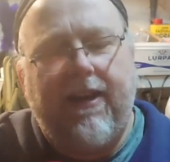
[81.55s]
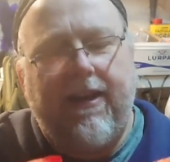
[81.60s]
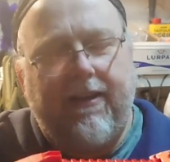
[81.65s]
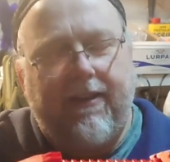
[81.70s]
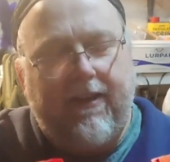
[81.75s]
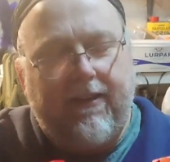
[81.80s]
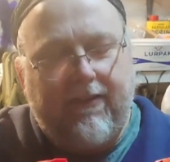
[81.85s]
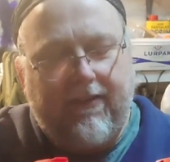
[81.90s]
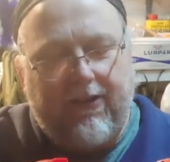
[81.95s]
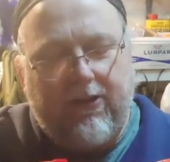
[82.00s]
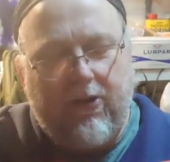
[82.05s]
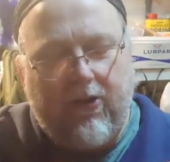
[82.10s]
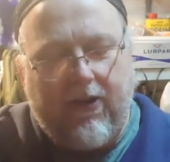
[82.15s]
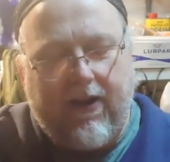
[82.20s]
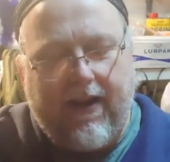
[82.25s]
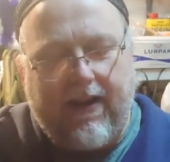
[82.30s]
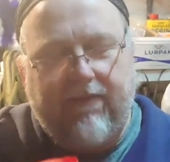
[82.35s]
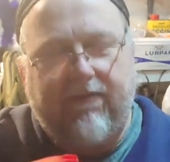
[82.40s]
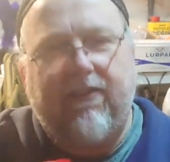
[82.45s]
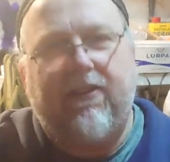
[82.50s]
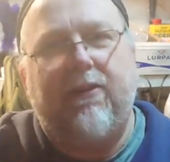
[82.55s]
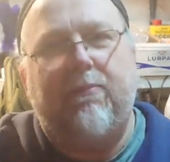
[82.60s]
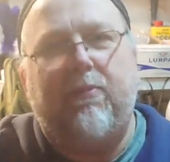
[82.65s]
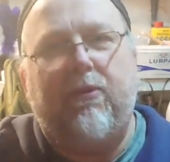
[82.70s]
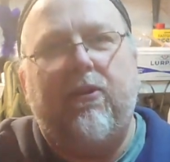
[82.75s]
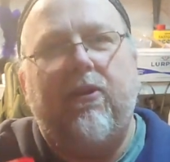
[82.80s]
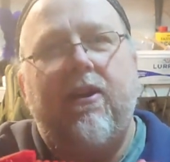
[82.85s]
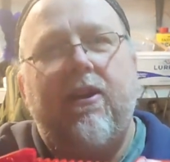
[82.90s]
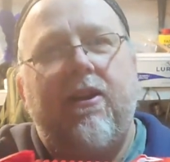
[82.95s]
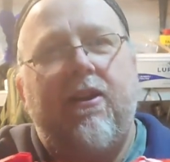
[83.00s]
It is a lot. I've
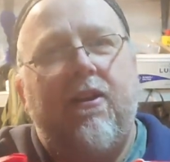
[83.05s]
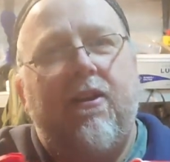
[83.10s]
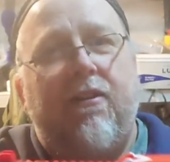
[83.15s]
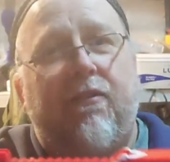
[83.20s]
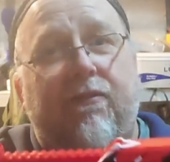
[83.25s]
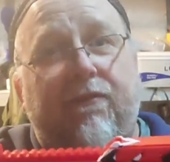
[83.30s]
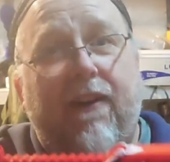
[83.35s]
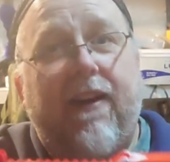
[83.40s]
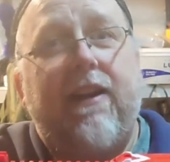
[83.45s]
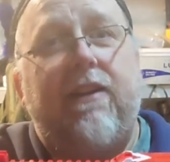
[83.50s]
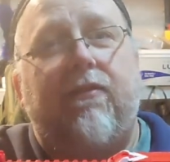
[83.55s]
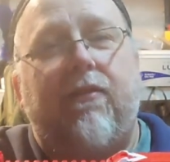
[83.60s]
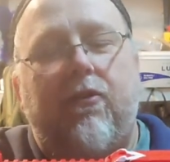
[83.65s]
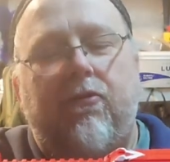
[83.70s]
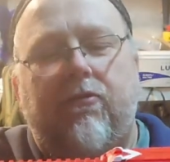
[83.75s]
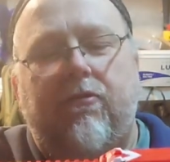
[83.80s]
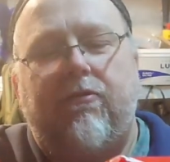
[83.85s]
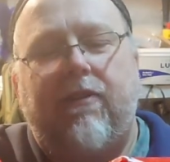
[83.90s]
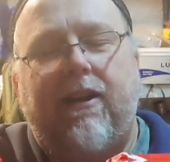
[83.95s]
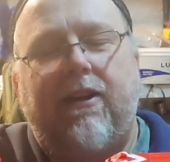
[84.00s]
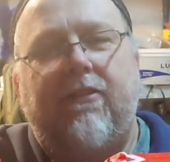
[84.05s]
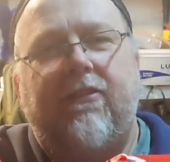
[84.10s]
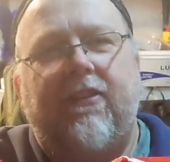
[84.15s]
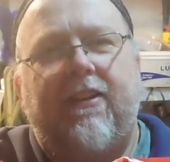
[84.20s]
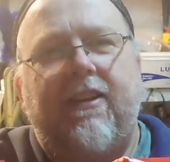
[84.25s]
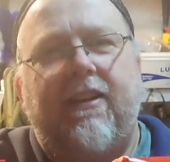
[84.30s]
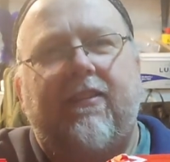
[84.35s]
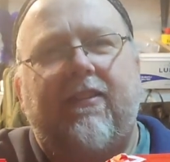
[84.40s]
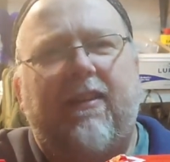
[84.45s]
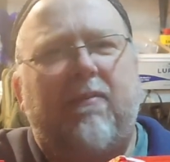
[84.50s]
put 500 rounds
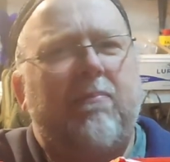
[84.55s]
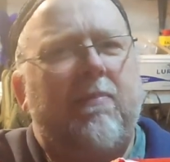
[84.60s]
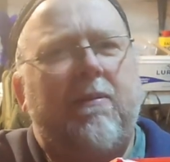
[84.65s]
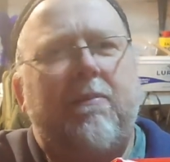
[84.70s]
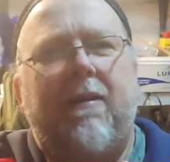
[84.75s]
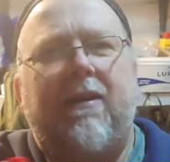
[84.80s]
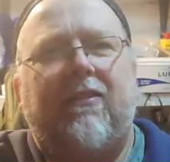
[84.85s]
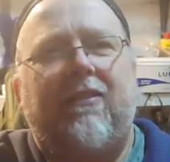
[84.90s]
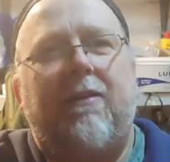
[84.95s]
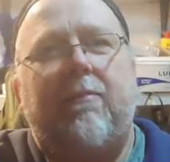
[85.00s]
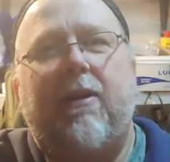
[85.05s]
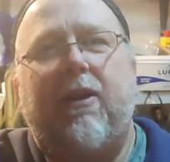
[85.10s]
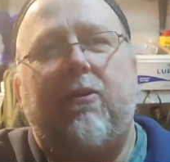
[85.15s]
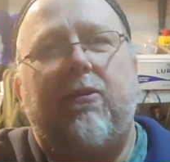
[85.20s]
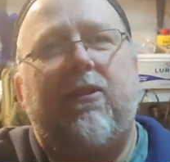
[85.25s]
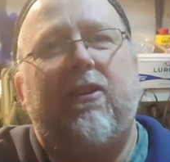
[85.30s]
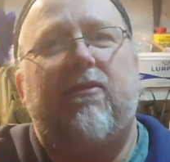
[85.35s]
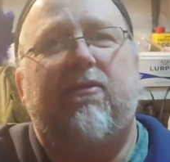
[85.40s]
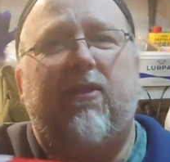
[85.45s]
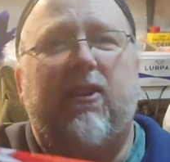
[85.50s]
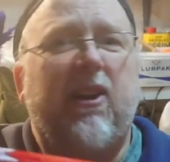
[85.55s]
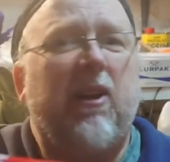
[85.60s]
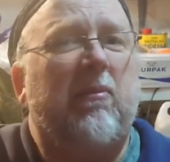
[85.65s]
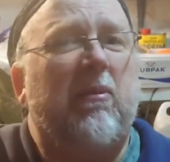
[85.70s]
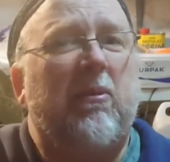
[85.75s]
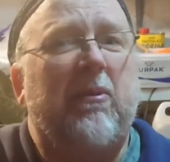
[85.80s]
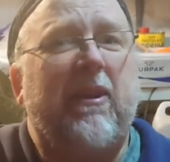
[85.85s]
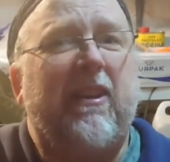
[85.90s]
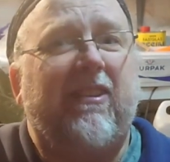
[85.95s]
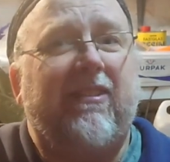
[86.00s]
in this. I've been messing about with it for a
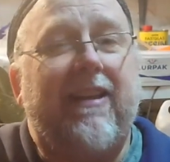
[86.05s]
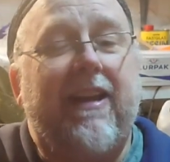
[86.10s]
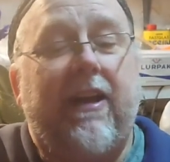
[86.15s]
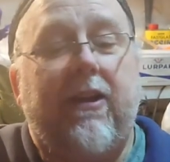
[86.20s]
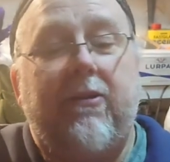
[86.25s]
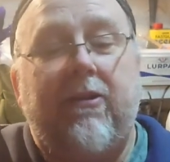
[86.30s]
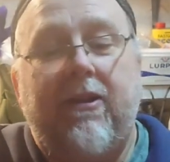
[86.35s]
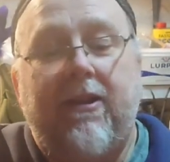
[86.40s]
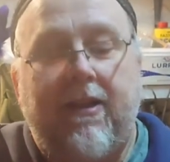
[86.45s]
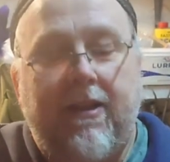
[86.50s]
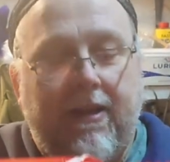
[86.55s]
couple of weeks now,